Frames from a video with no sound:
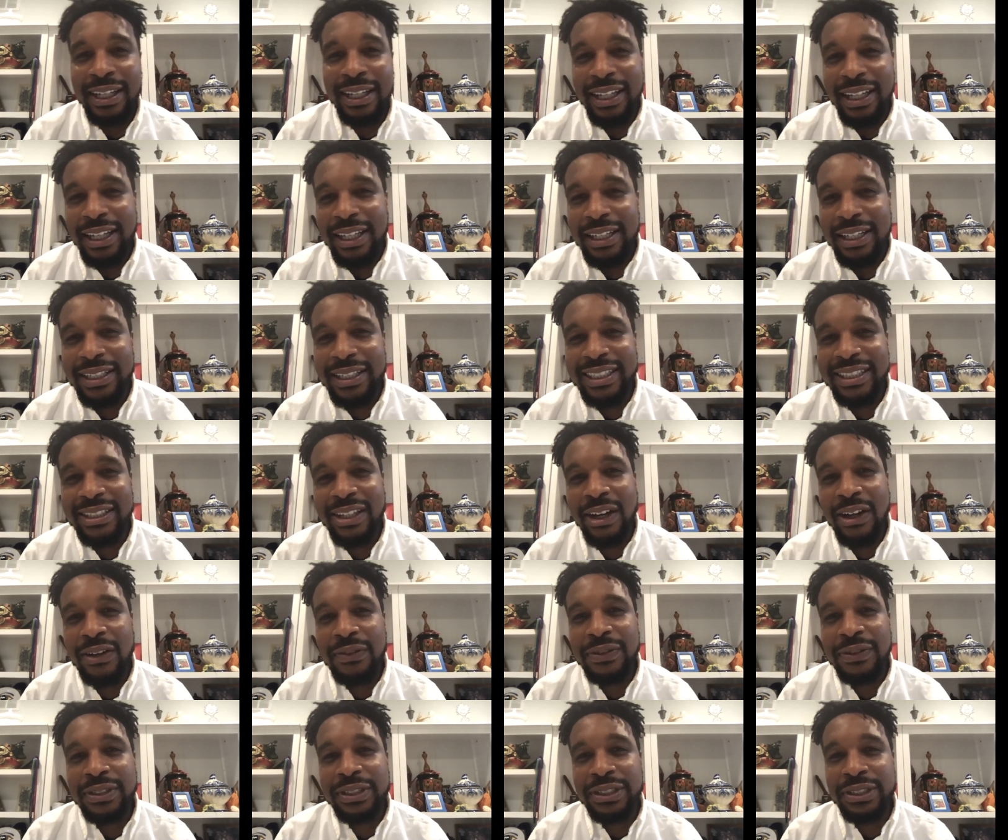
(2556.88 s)
and these
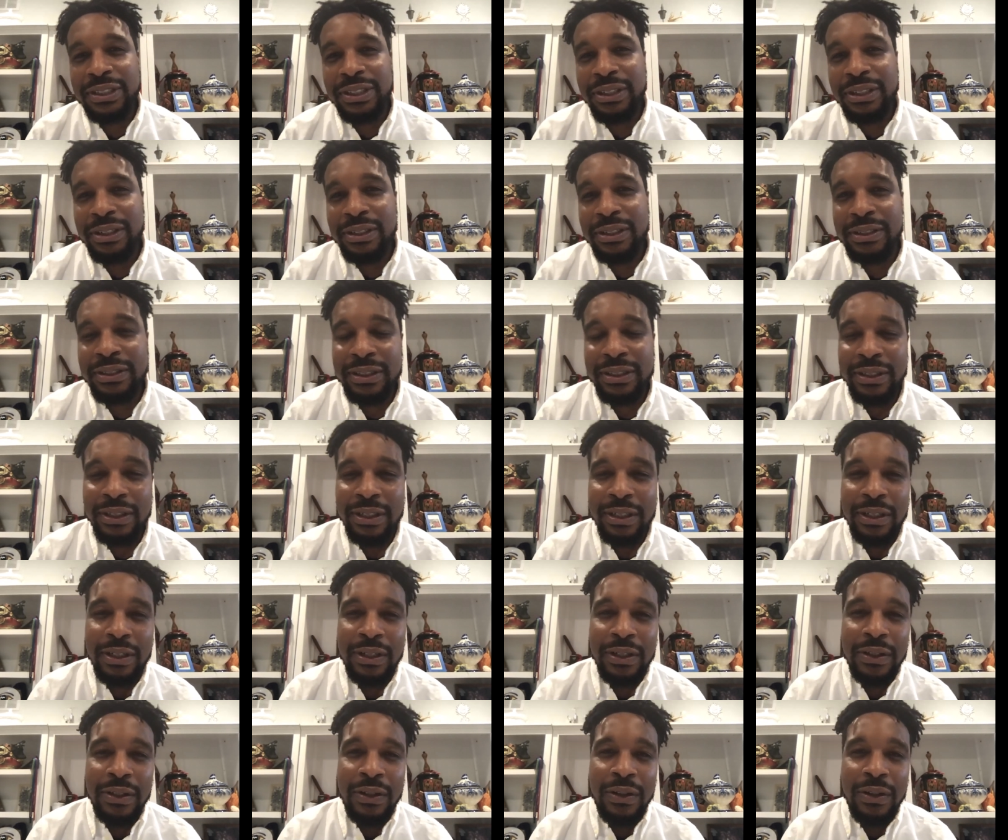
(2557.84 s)
officers
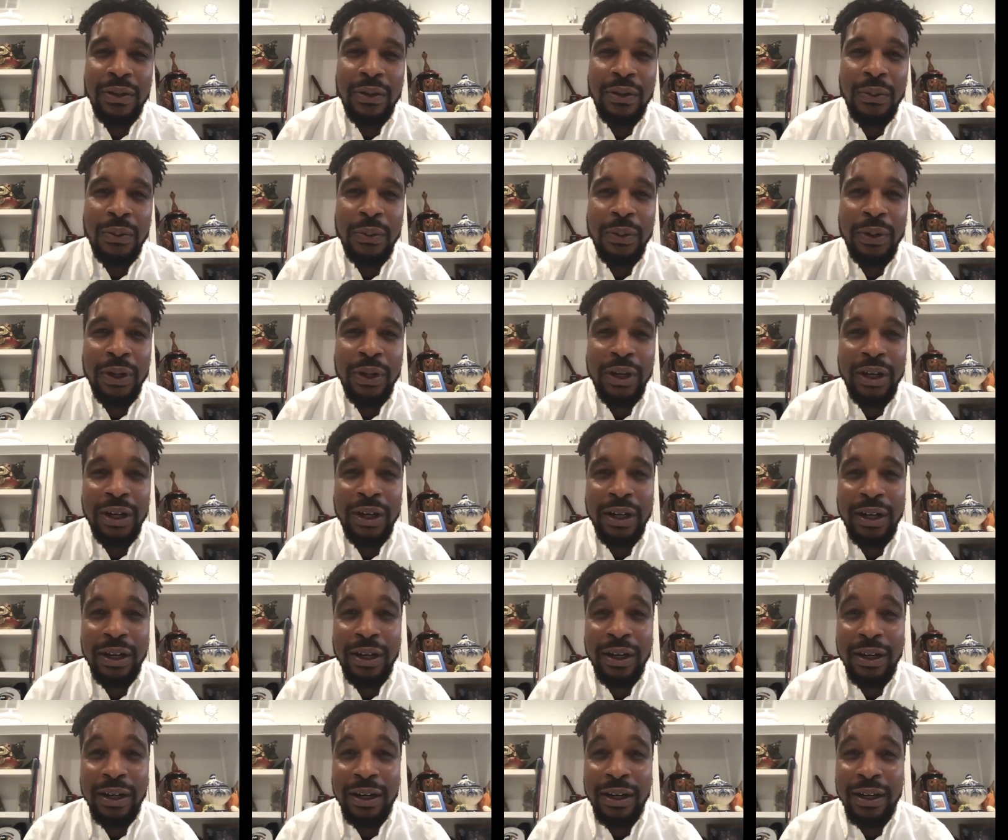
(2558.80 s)

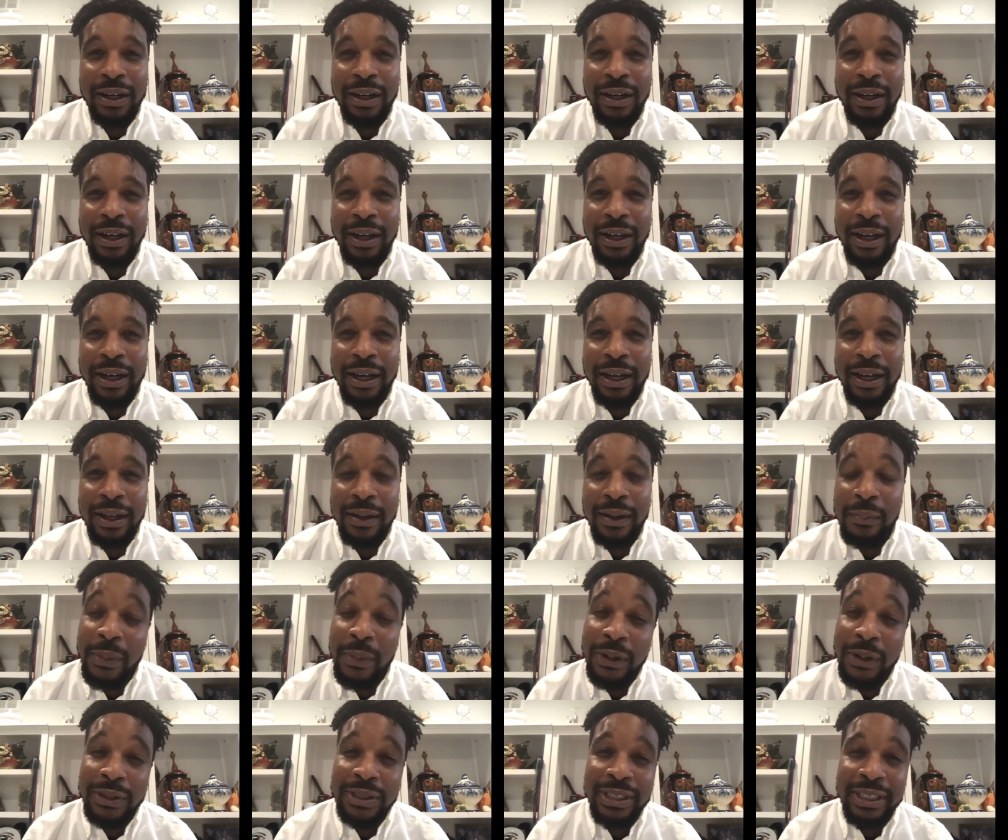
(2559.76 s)
were uh,
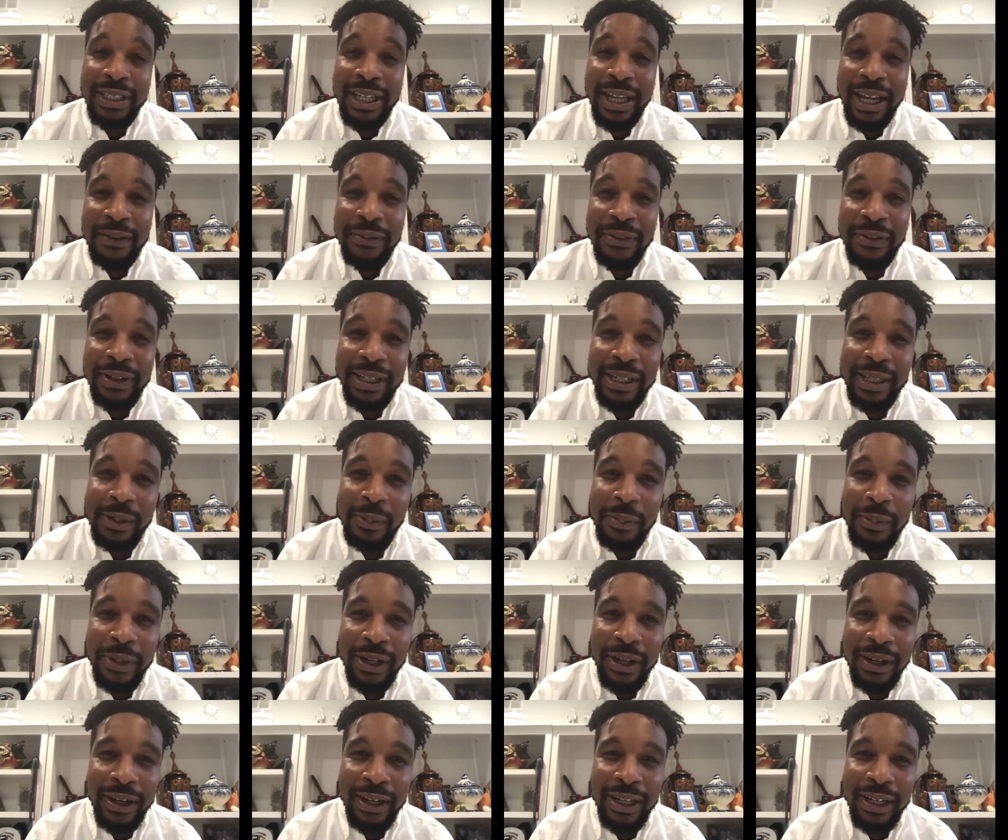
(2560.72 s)
mostly African
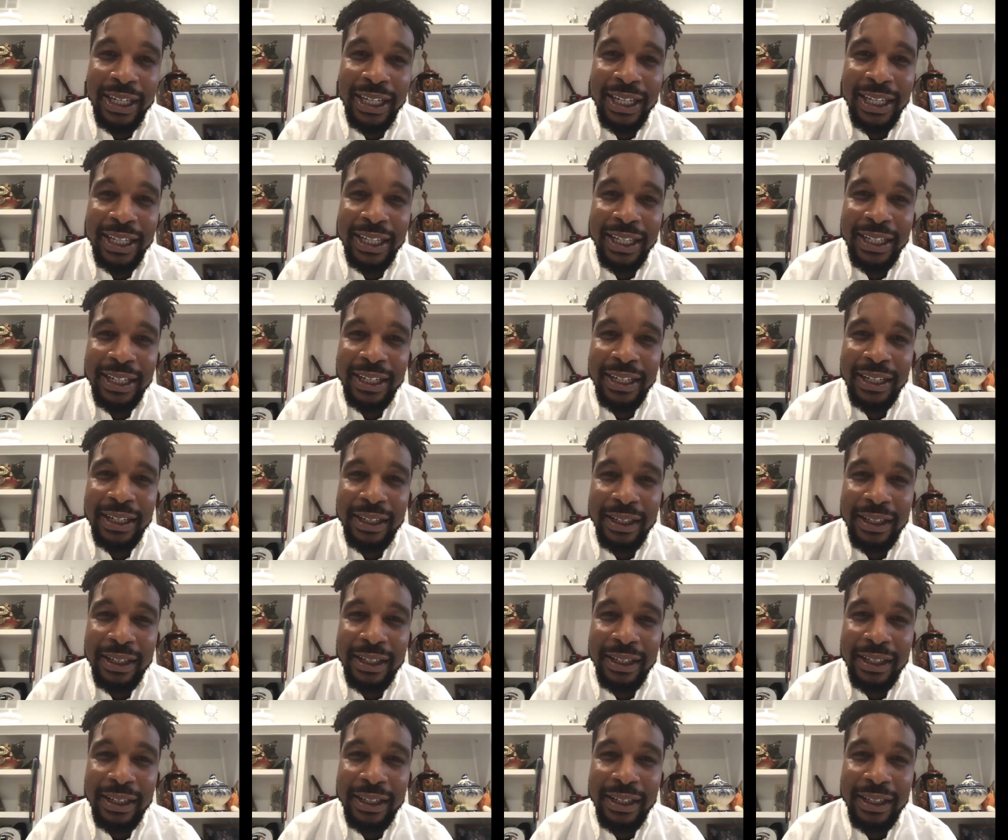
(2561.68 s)
American.